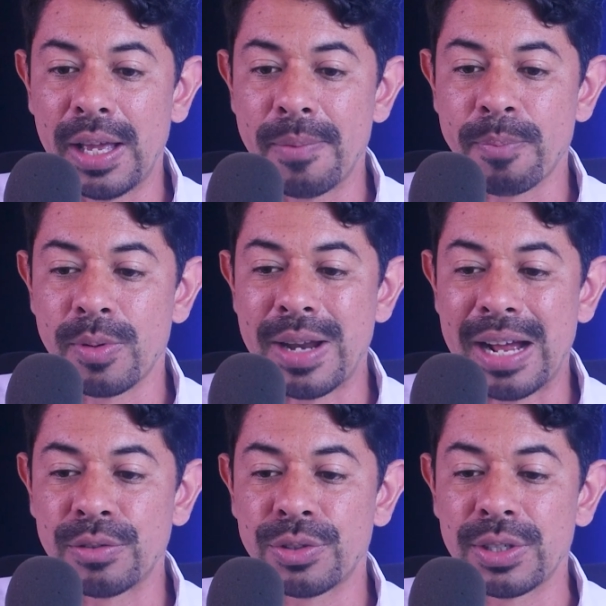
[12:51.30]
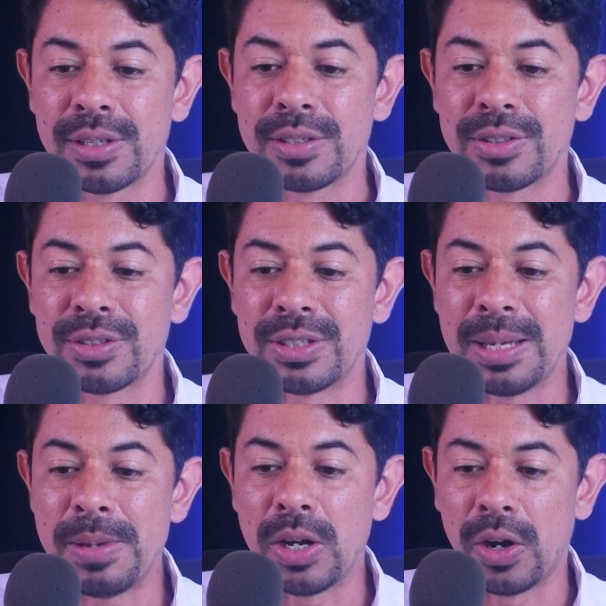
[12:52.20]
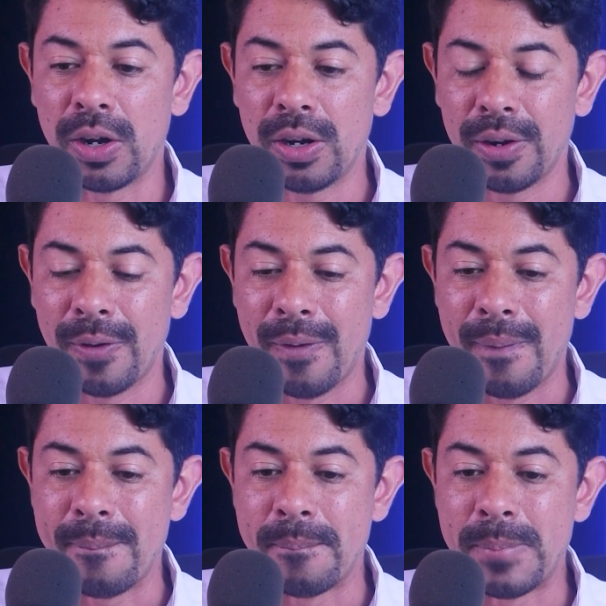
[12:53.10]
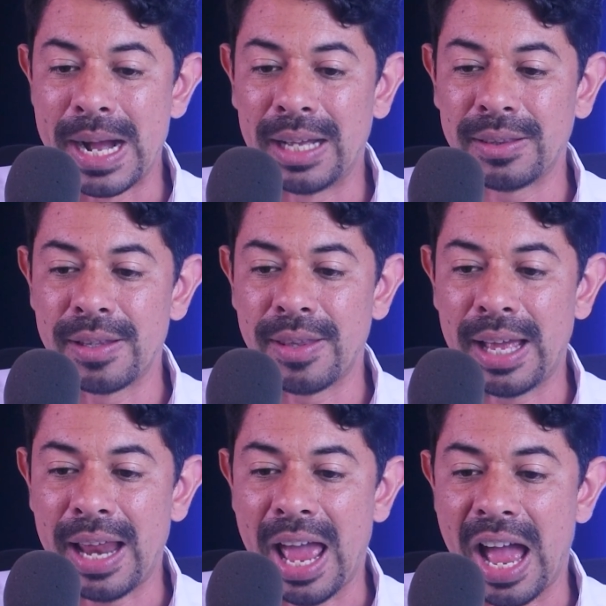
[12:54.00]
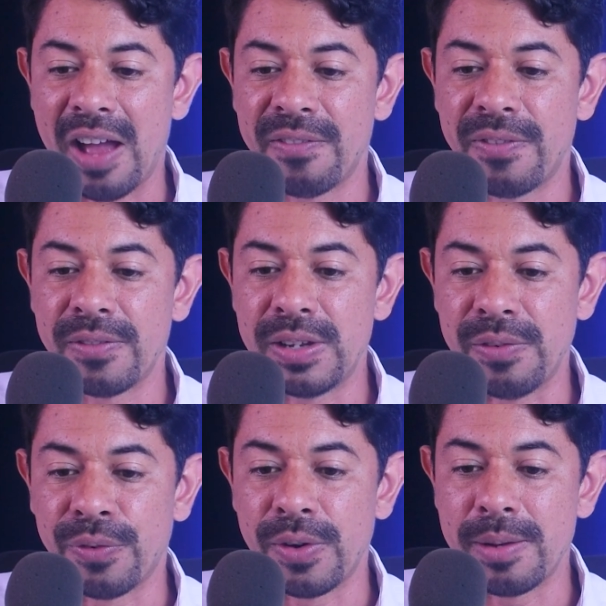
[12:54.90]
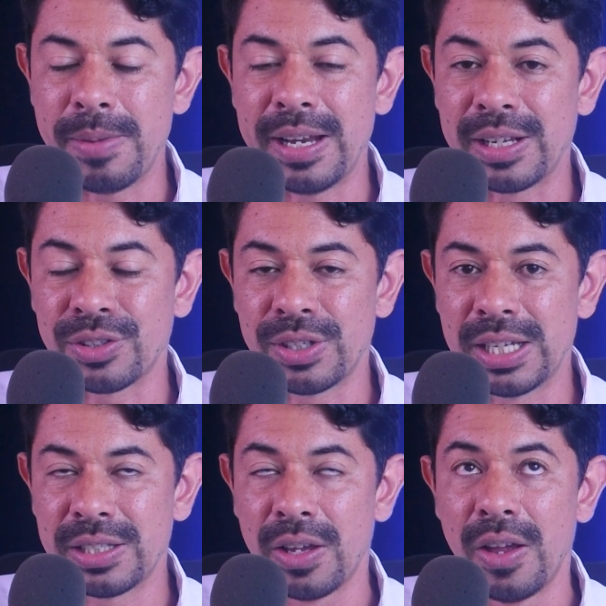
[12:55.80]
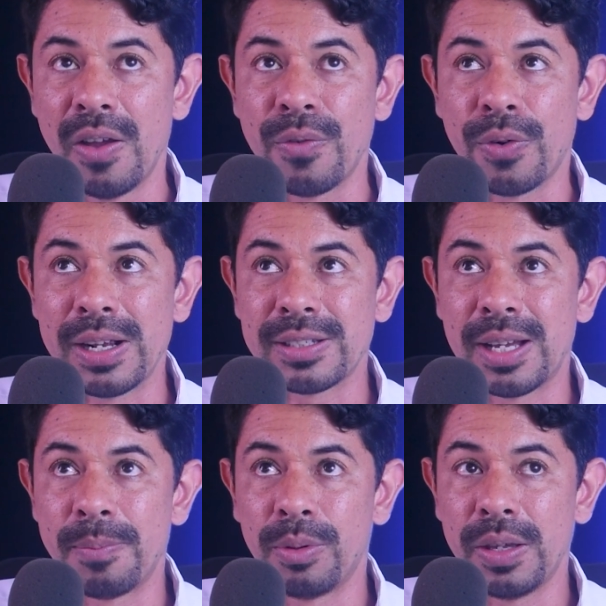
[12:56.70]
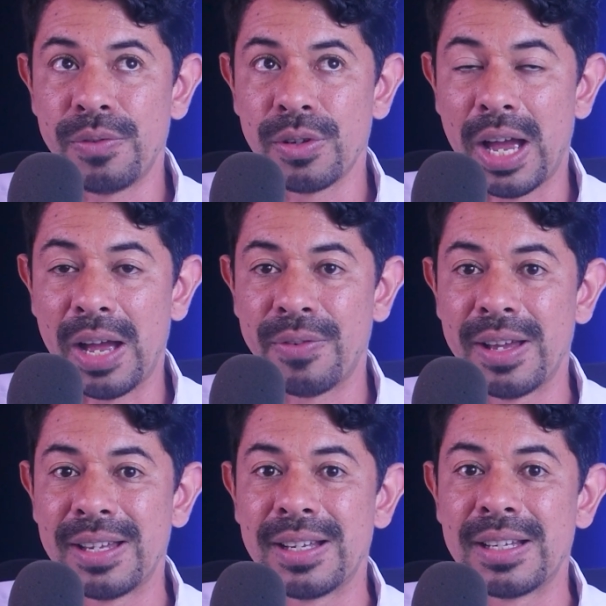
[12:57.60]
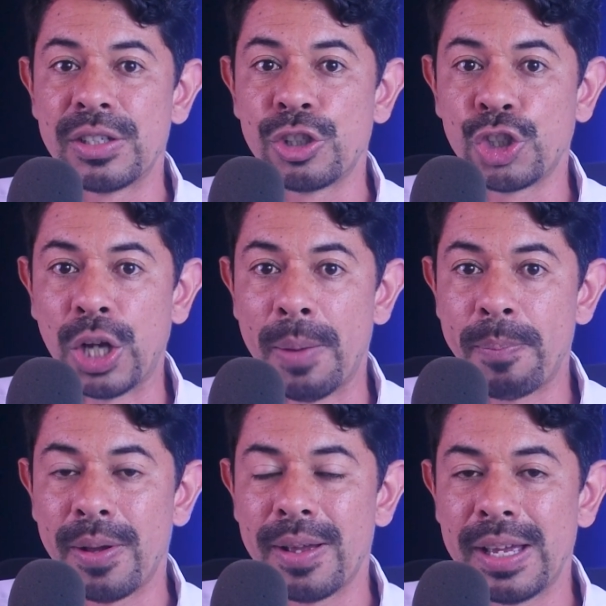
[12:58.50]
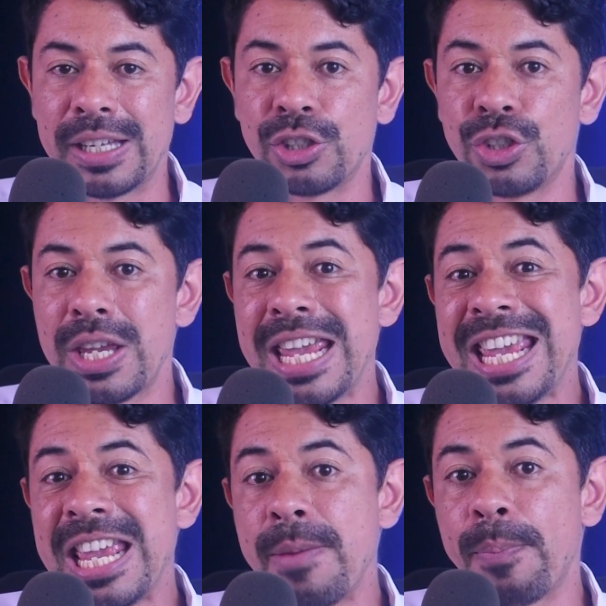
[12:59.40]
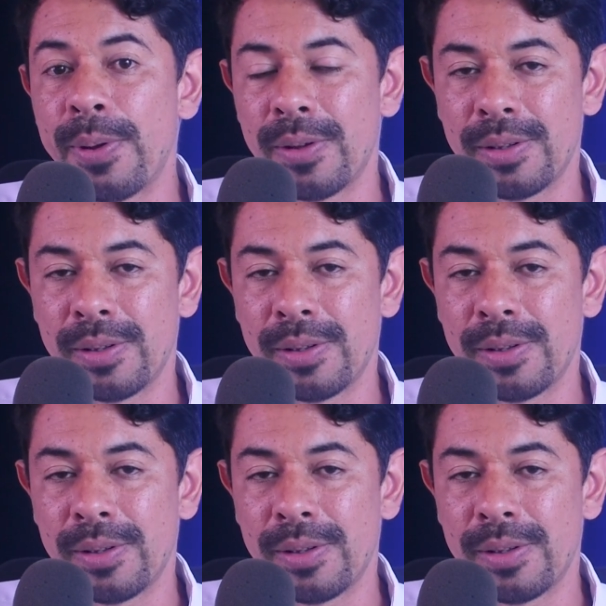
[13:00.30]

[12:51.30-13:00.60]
and pronounced similar, but that have different meanings. Yes. For example, if you have ship and sheep,